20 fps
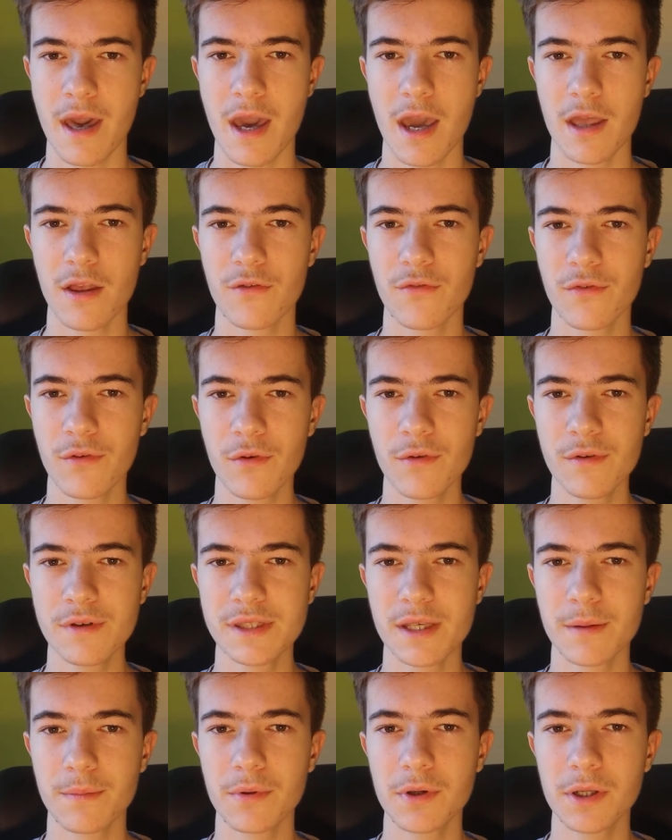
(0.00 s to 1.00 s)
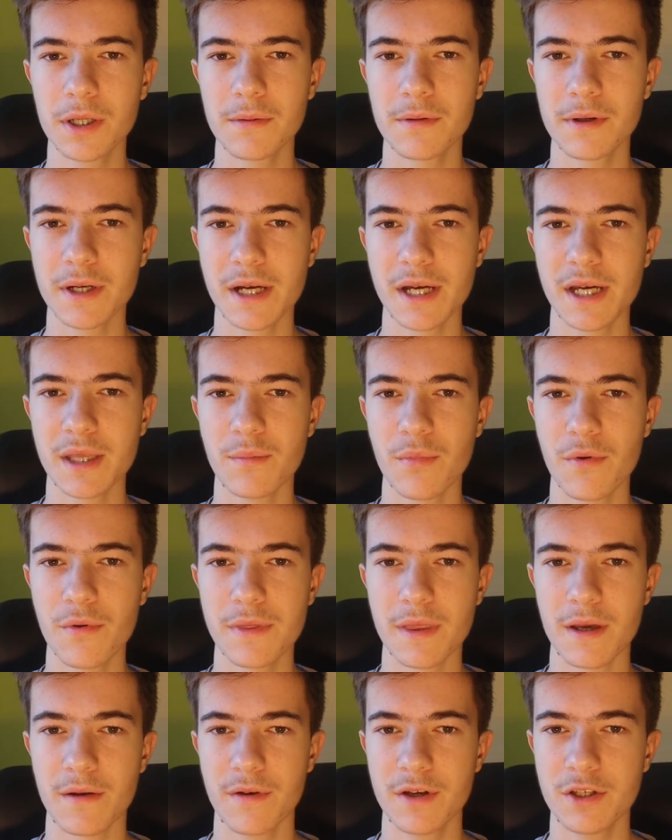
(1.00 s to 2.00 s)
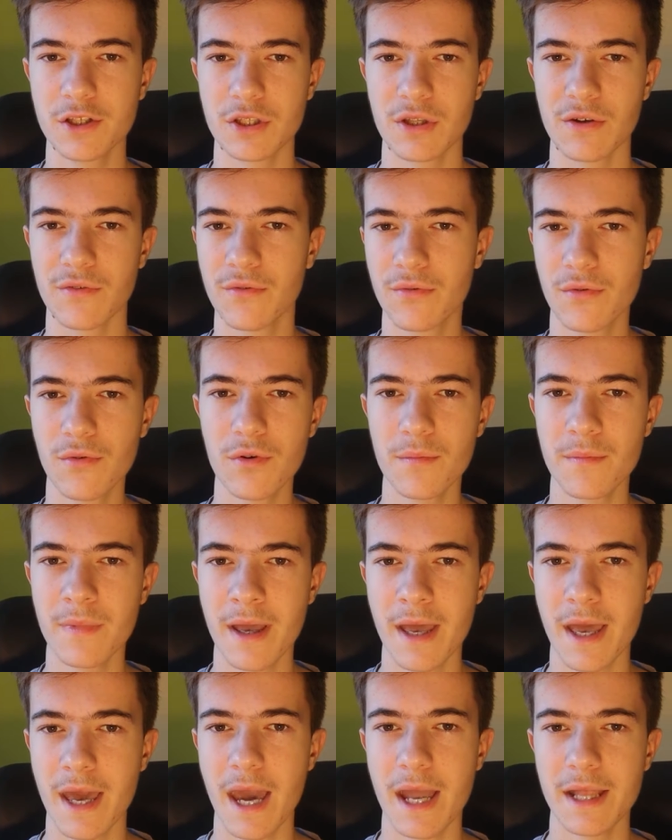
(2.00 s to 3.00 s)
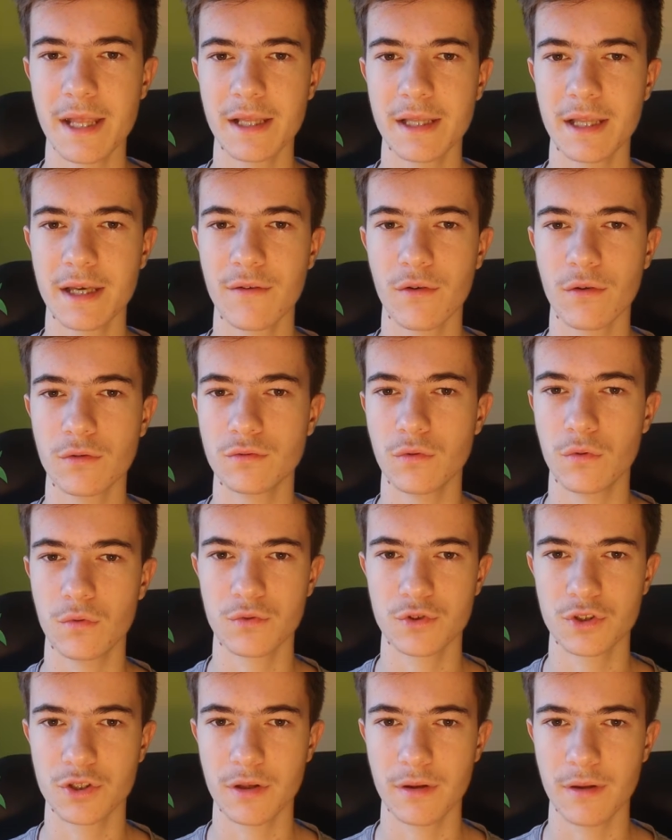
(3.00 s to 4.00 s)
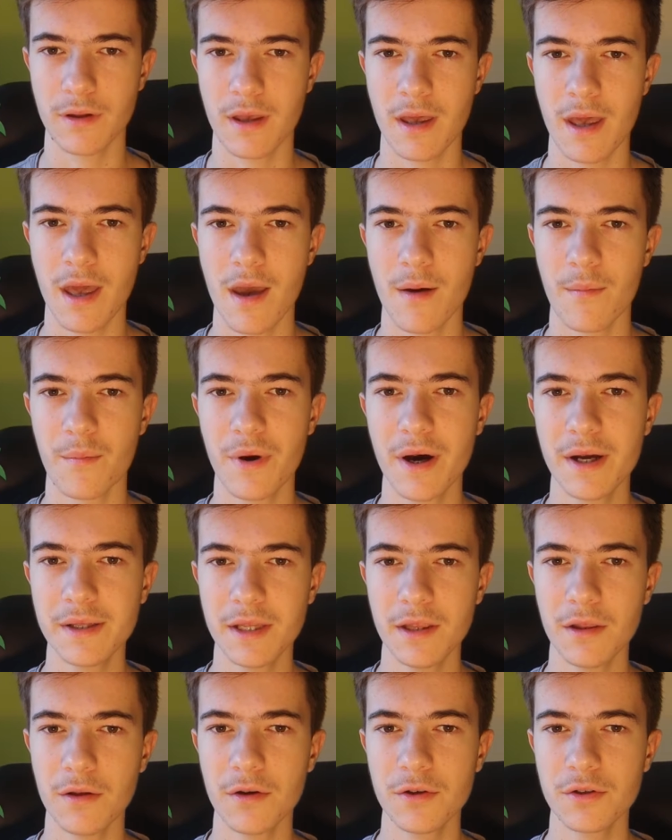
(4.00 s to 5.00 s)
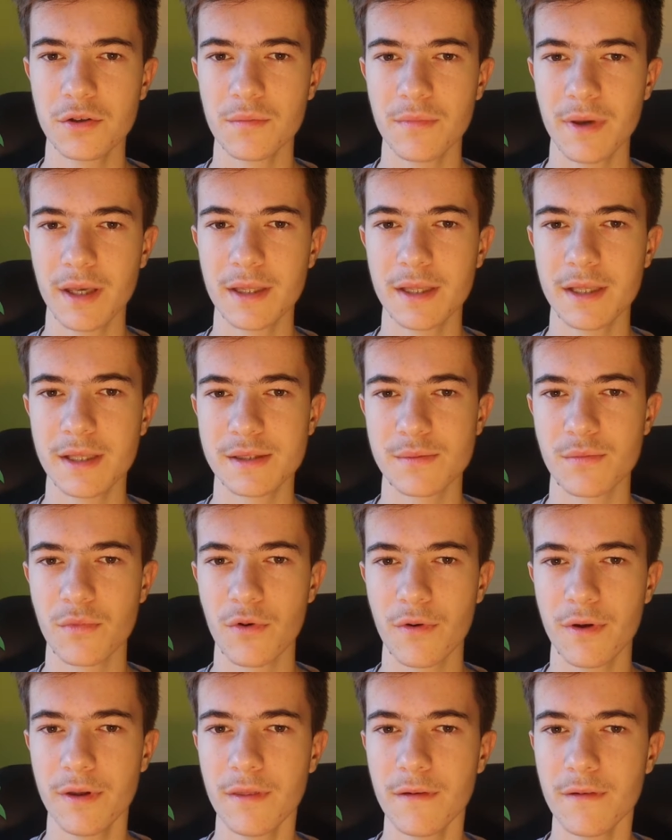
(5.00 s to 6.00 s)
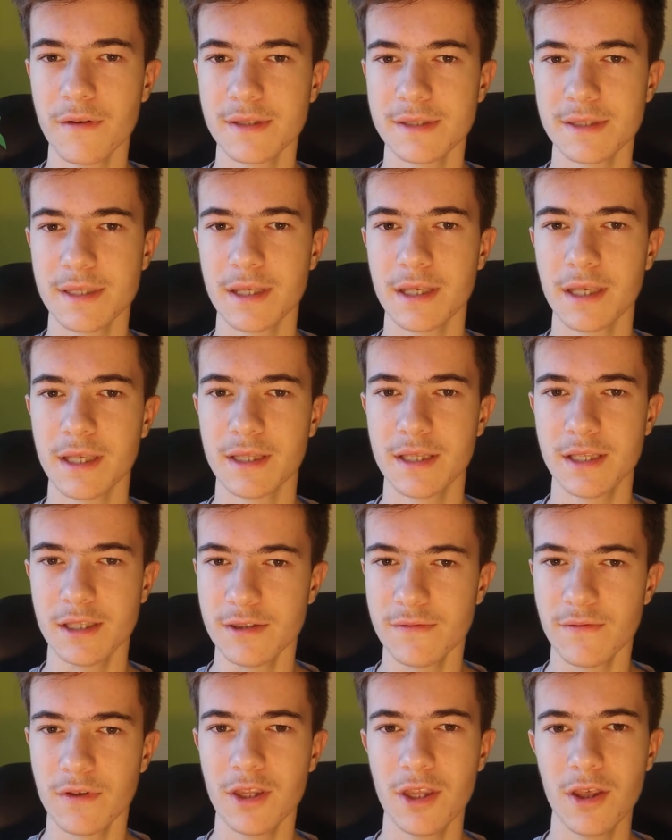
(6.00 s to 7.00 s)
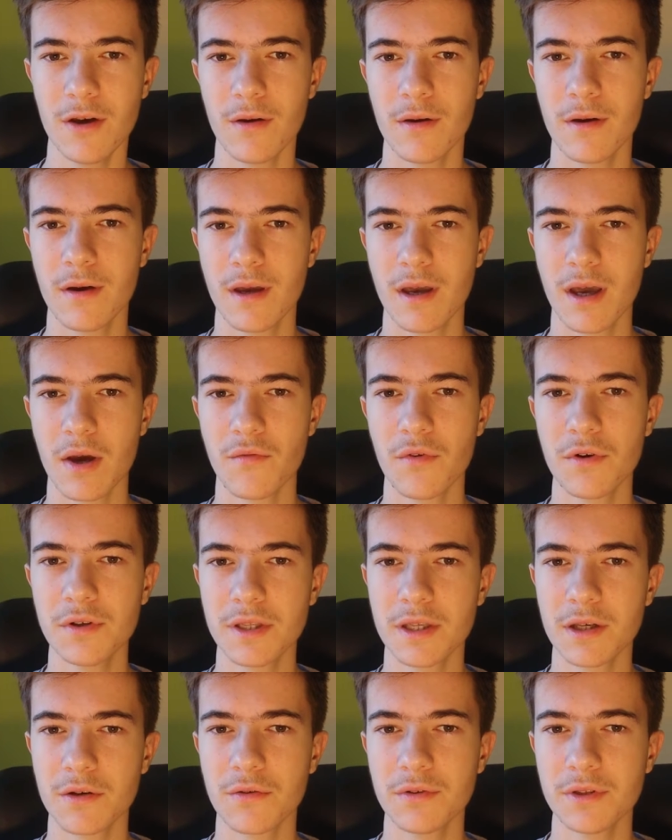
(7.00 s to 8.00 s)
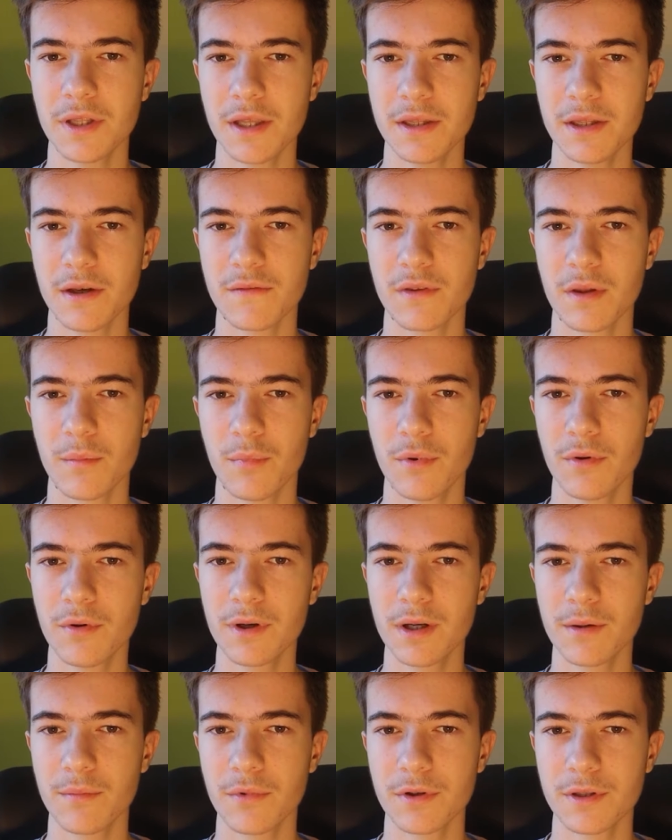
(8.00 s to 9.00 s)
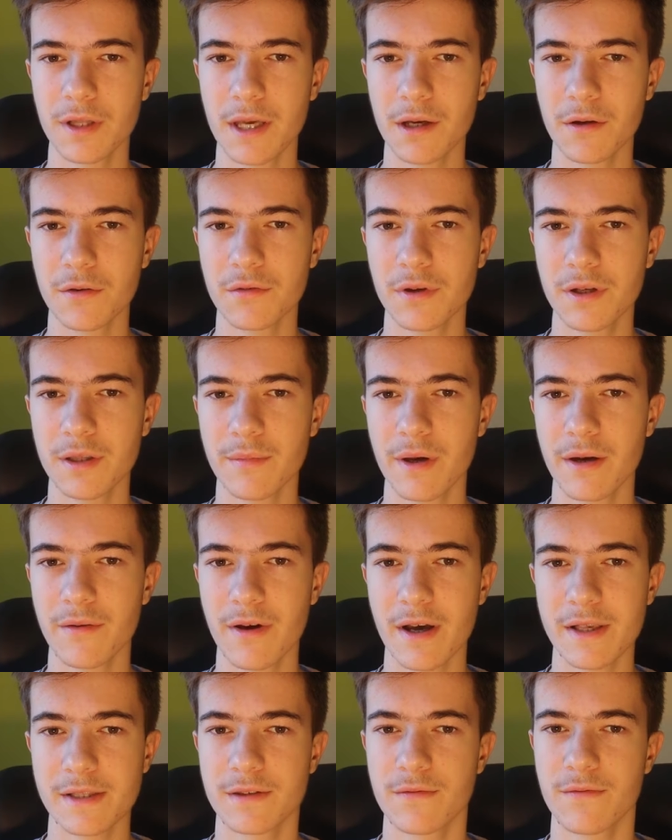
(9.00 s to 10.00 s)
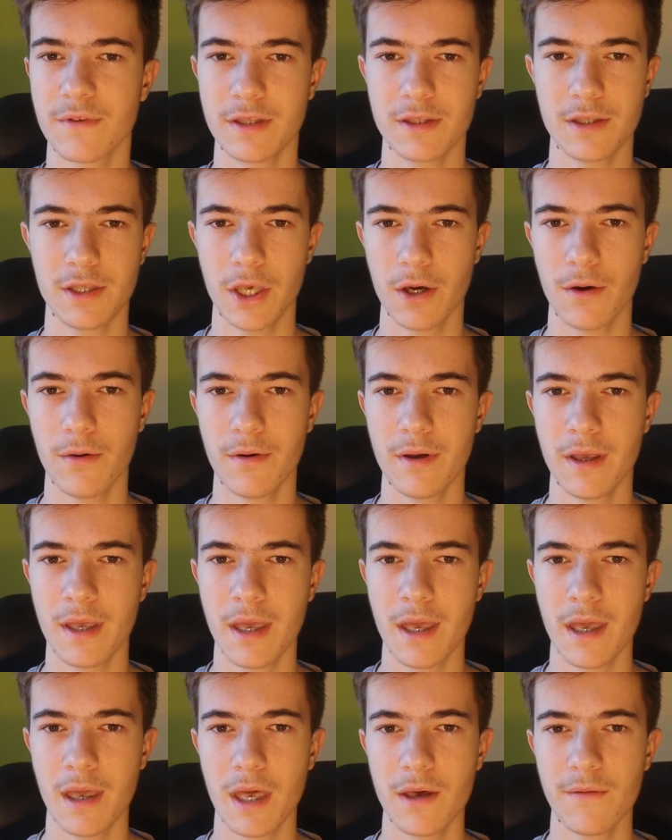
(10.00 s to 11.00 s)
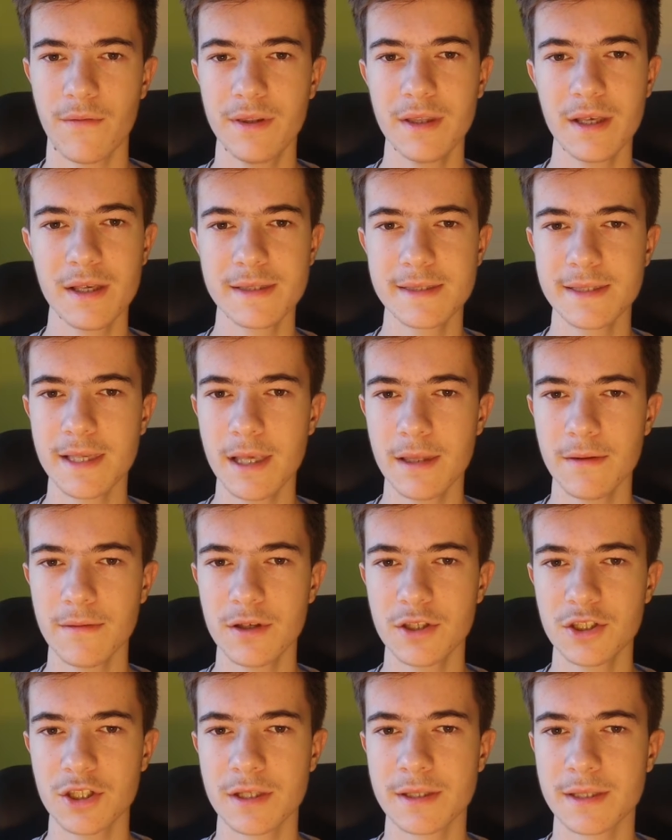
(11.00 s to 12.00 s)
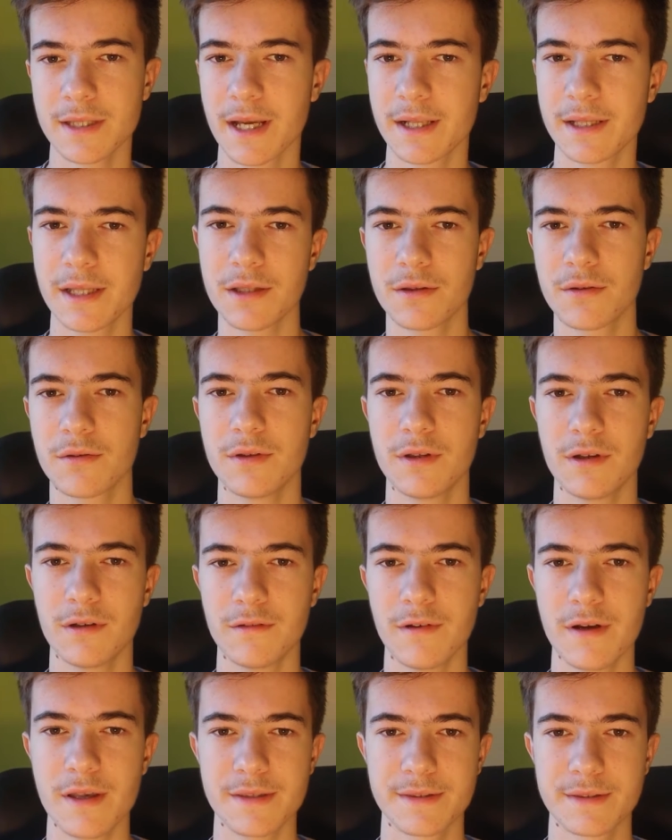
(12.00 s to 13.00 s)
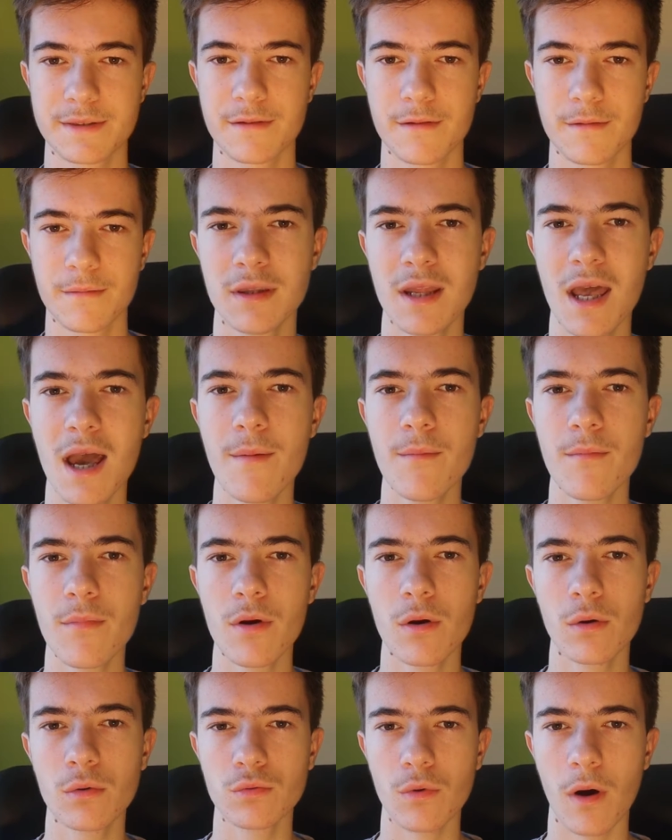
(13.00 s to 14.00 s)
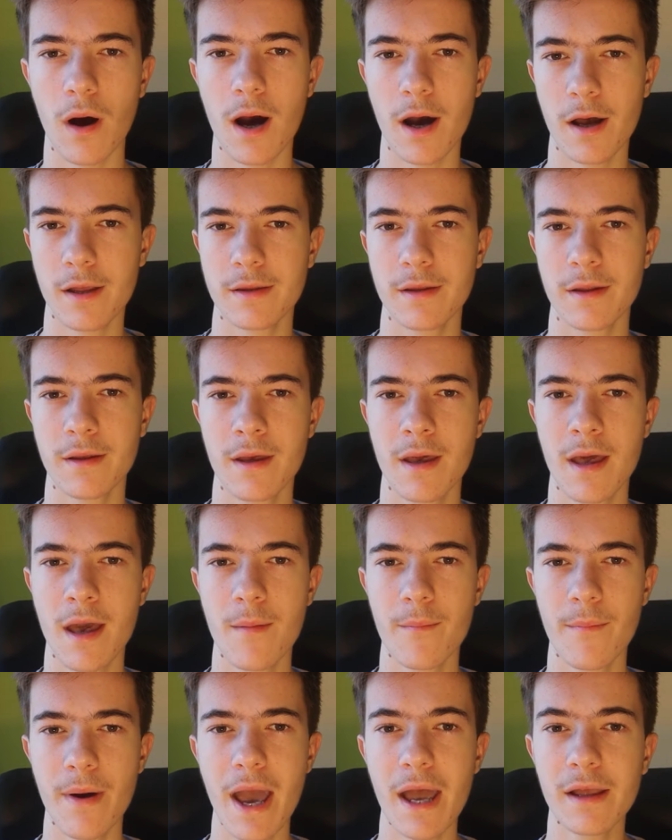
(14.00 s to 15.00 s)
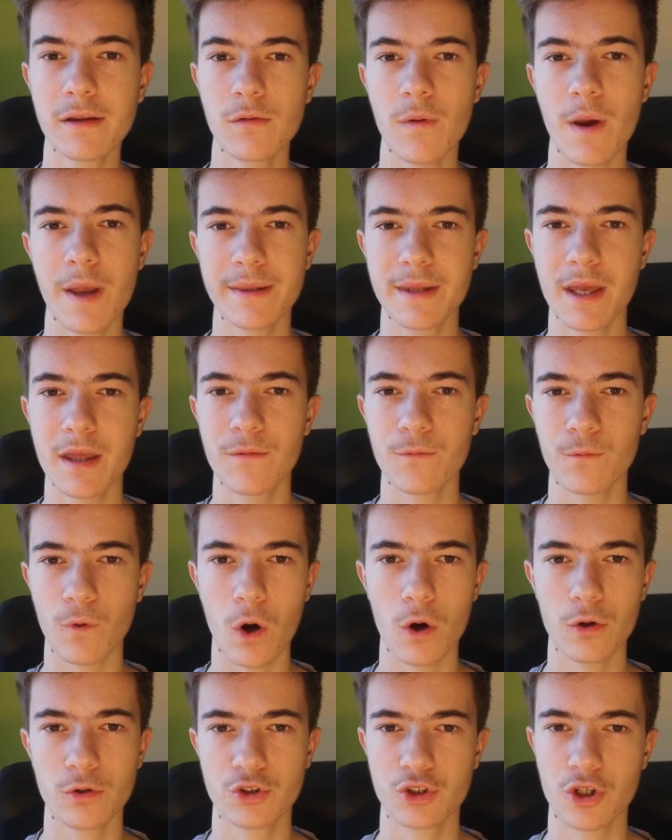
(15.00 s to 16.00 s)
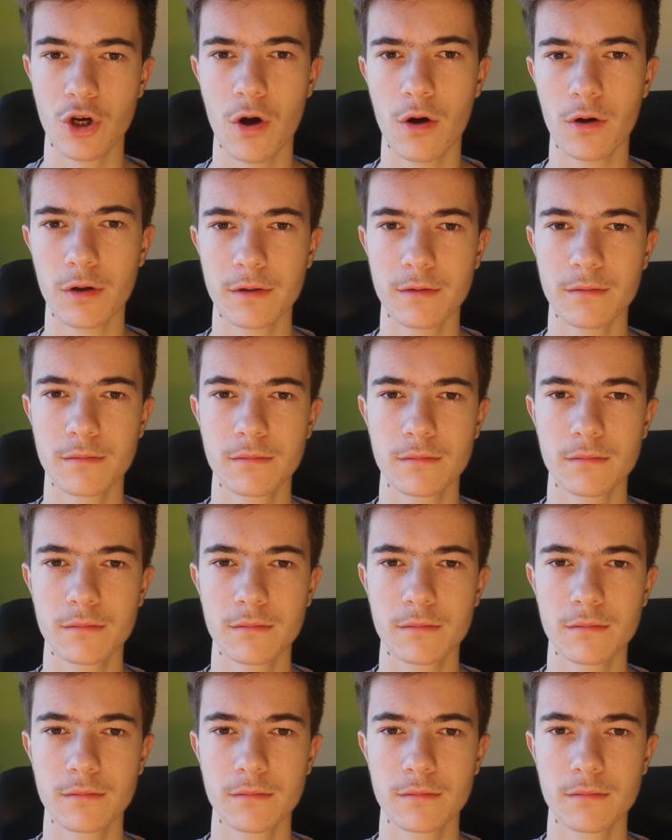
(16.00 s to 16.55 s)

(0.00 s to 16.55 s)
And of course a Pokemon can get both a regional form and an evolution. But in order to make things more interesting in this video, I won't include any of the Pokemon I included in my last video. And with that said, let's just get into the list. Number 1. Batrat and Voltron.